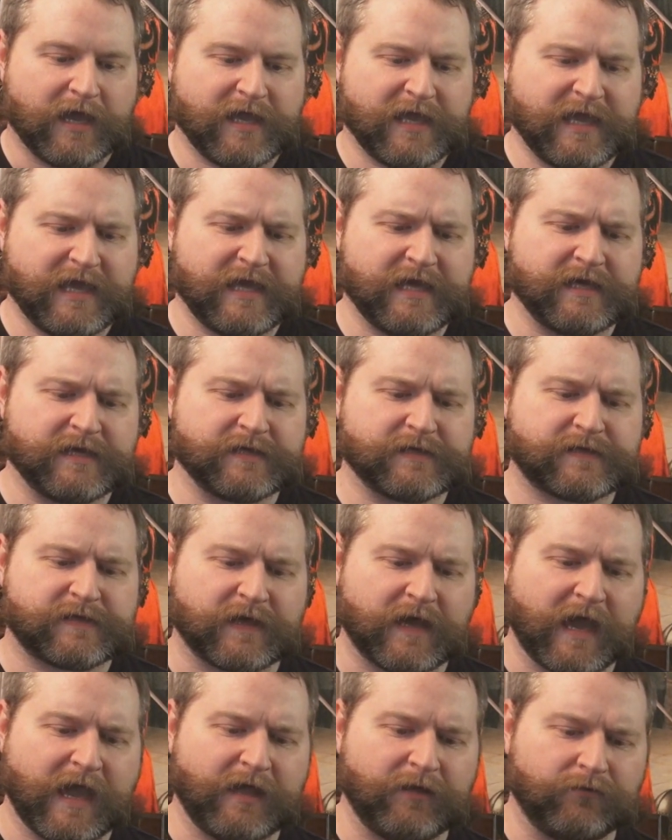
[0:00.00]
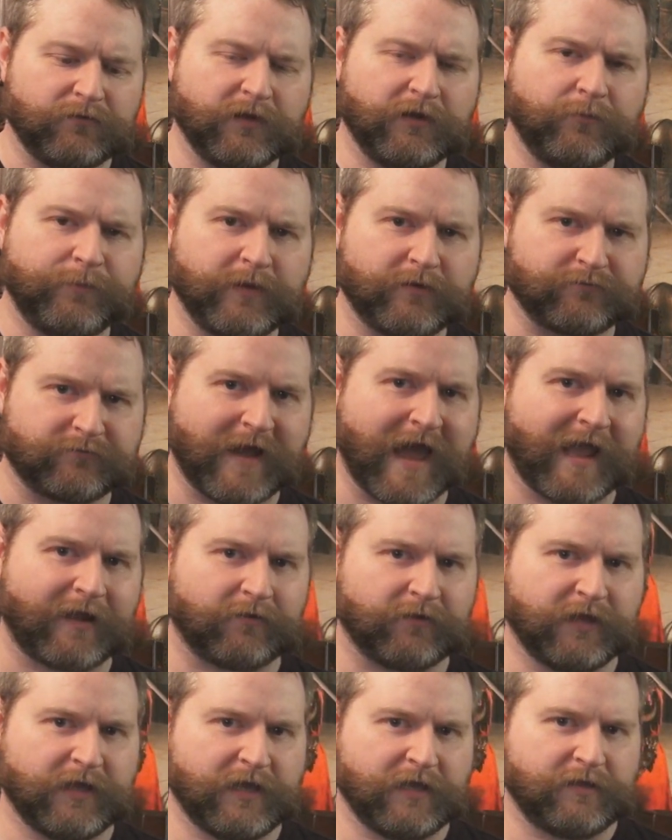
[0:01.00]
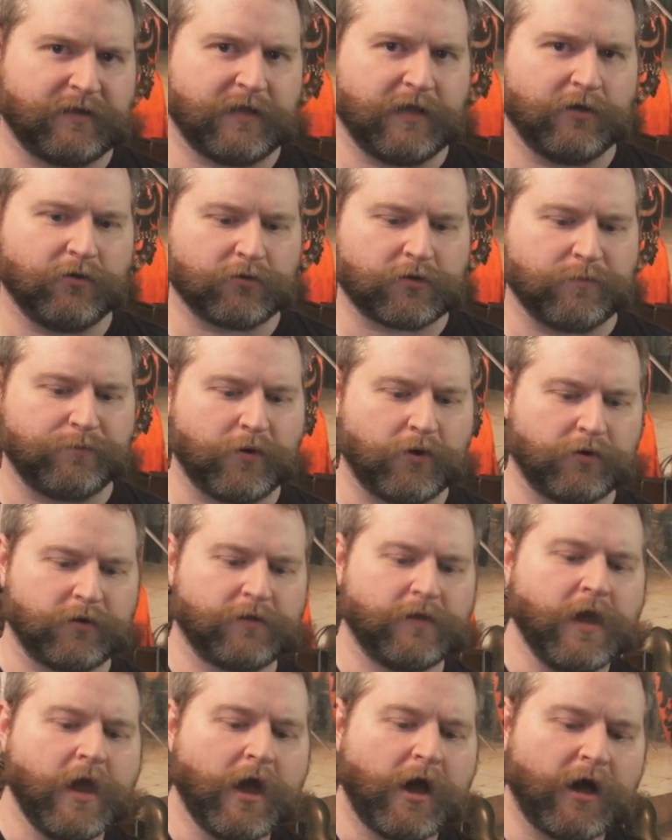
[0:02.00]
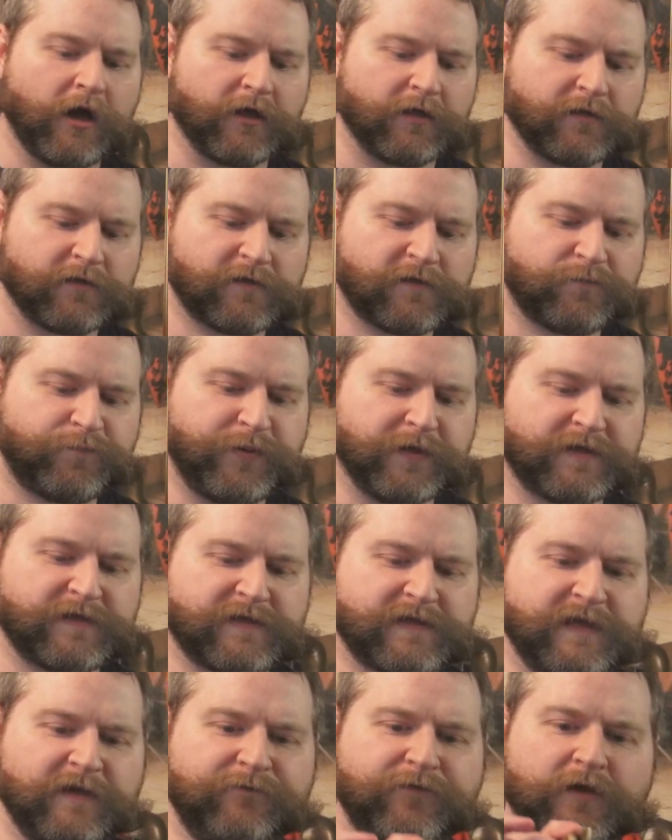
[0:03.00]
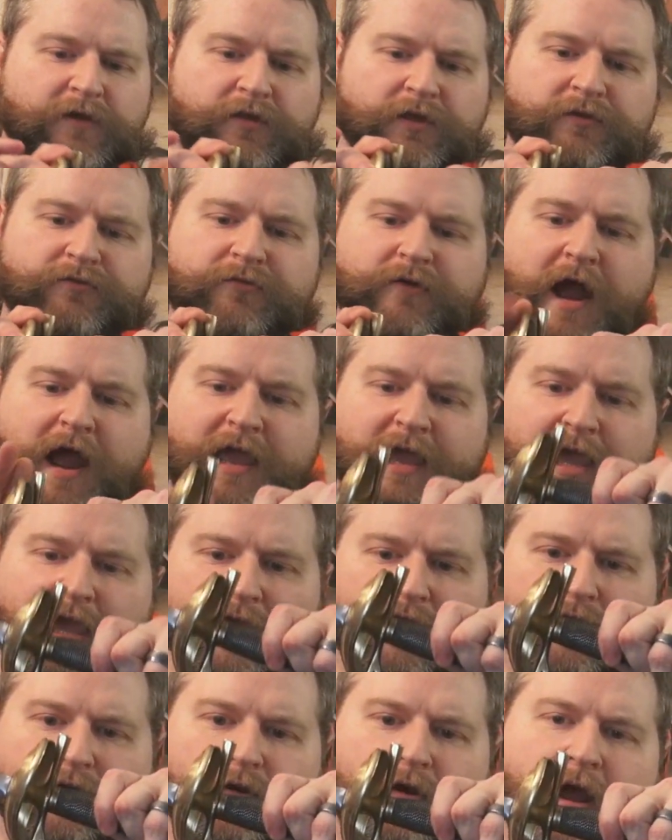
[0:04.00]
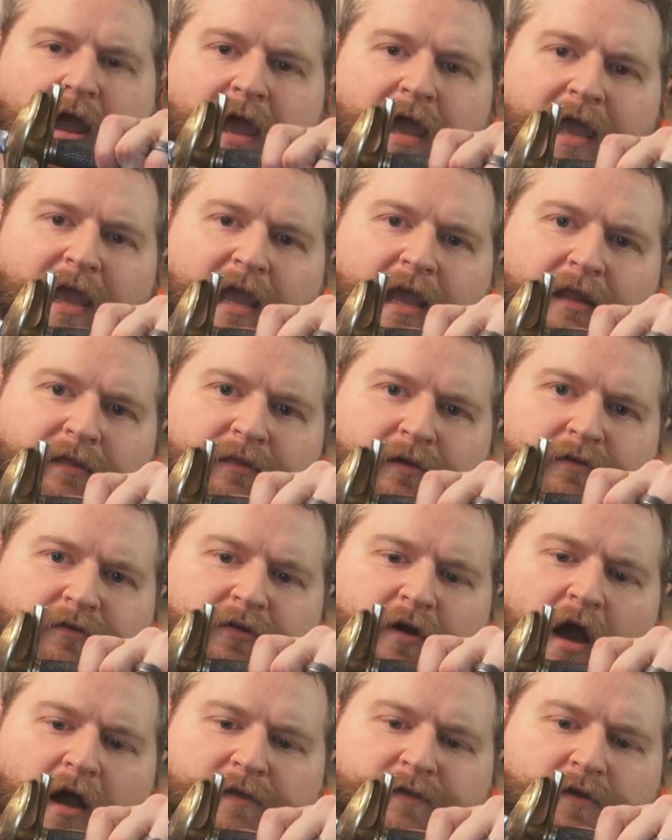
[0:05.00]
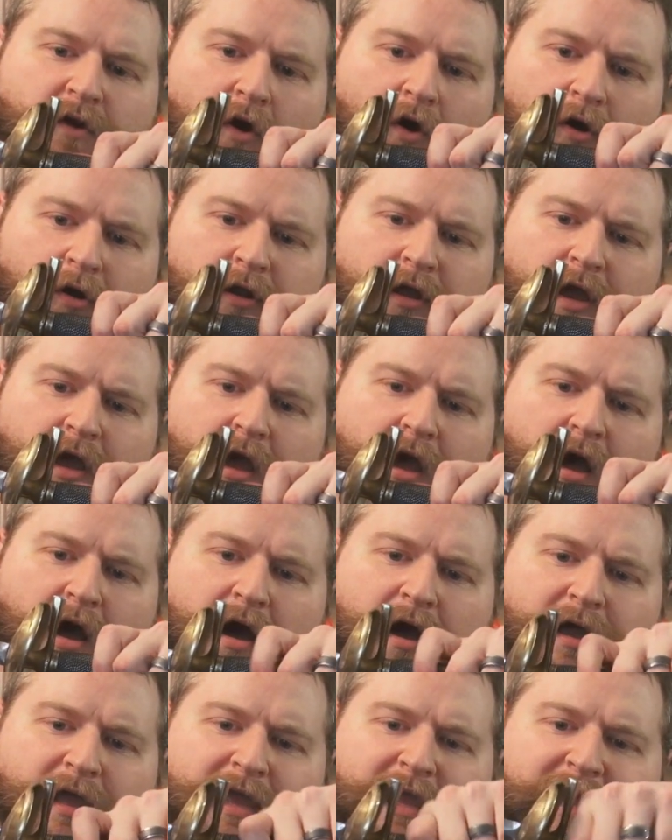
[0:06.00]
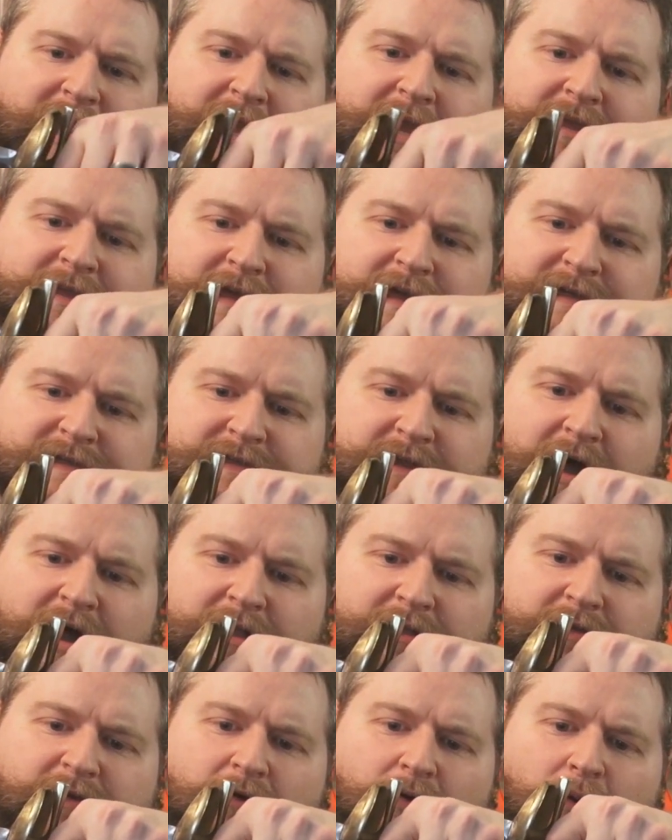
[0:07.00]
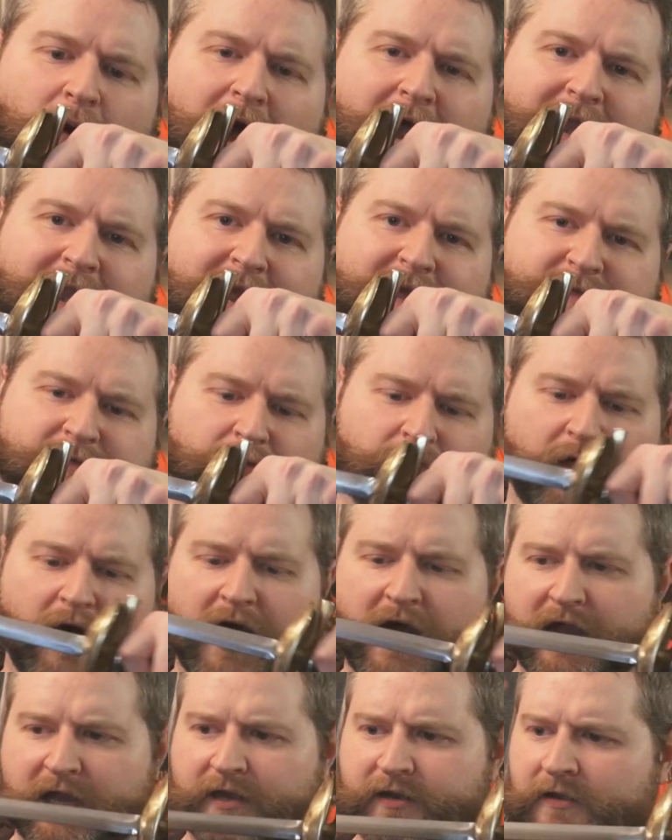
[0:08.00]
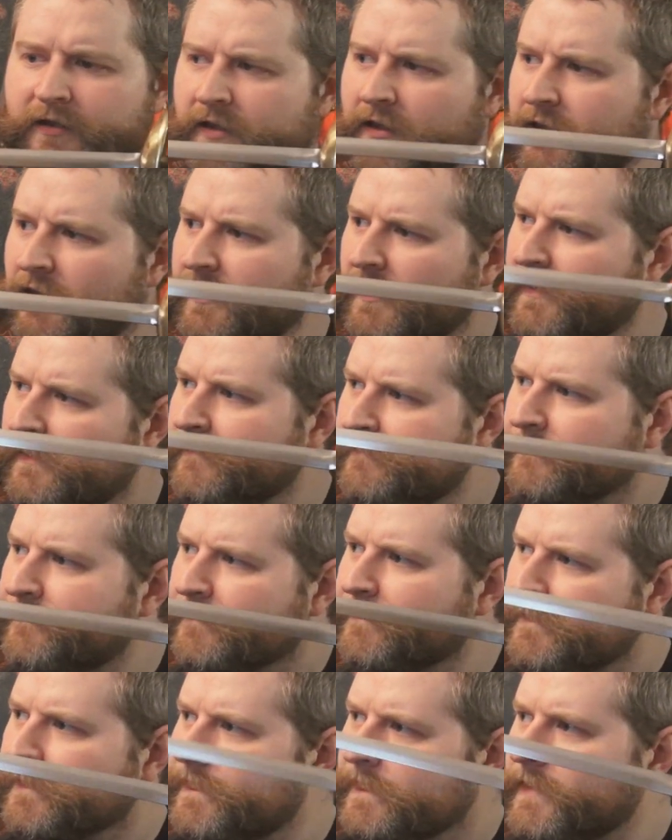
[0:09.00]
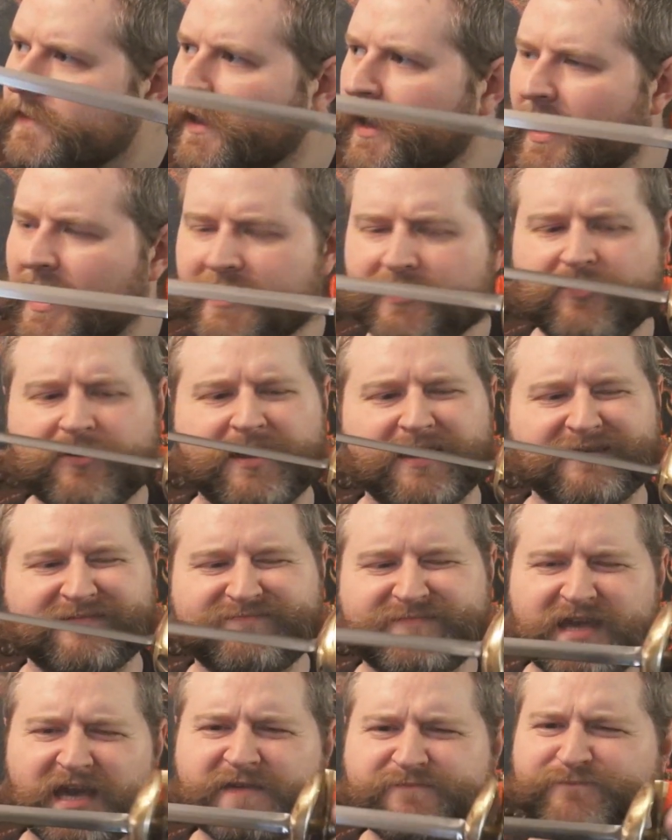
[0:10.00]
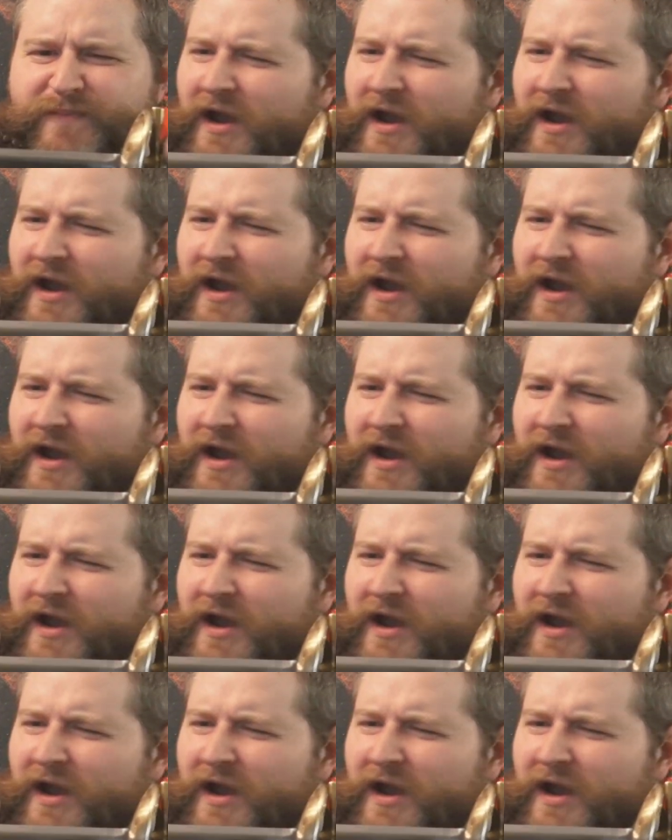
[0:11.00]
is a little bit rattly in the hilt component, uh, specifically right here in the cross guard. Uh, it is not quite as aligned, and you can just